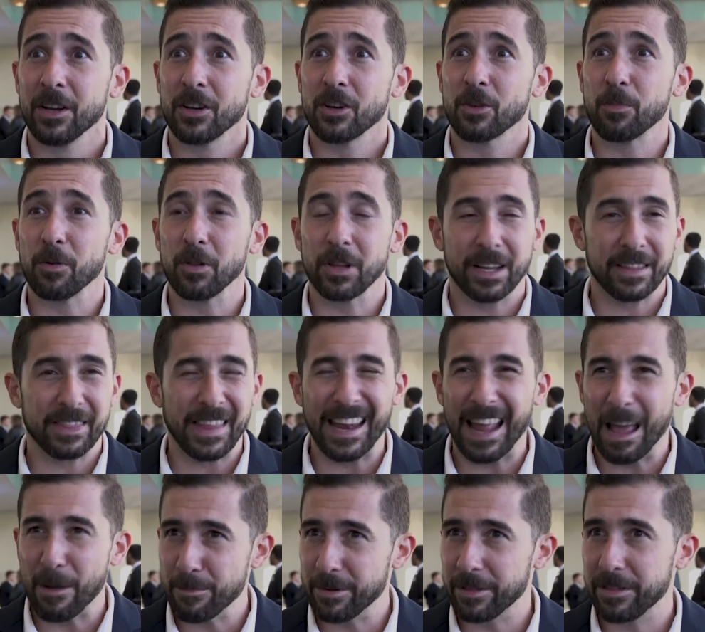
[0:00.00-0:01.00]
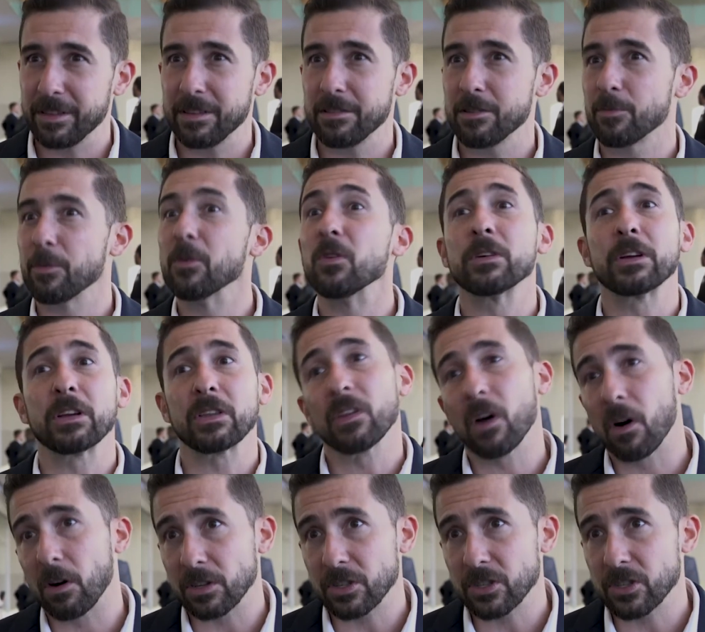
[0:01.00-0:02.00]
You're pulling at the empathy, you're pulling at the
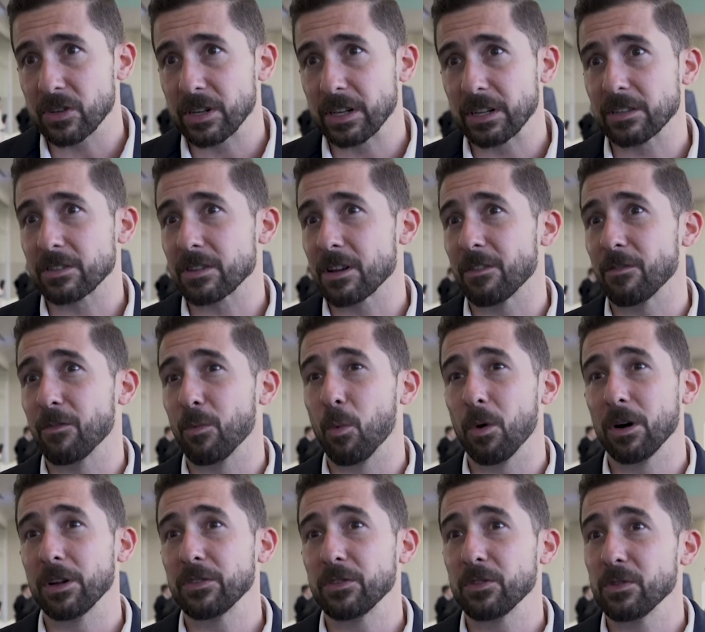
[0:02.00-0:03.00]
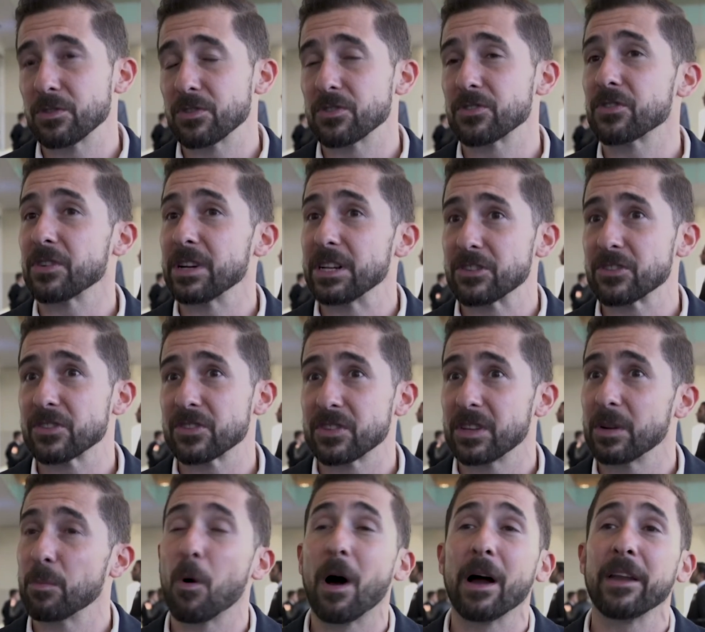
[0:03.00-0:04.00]
heartstrings of what users are
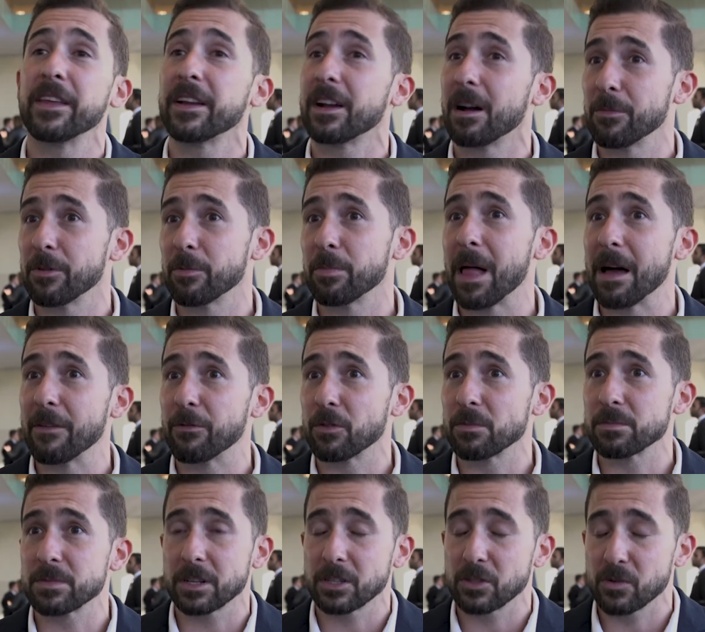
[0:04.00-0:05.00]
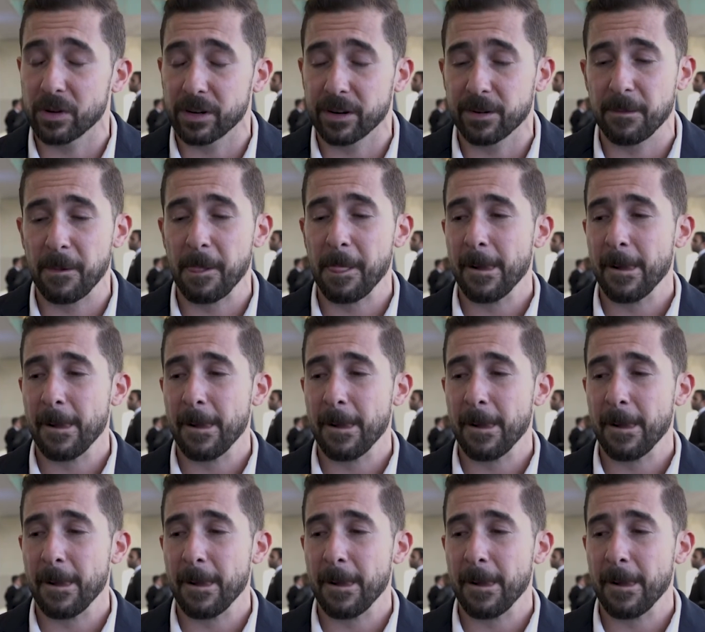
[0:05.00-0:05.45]
interested in, why they come to platforms like Twitter.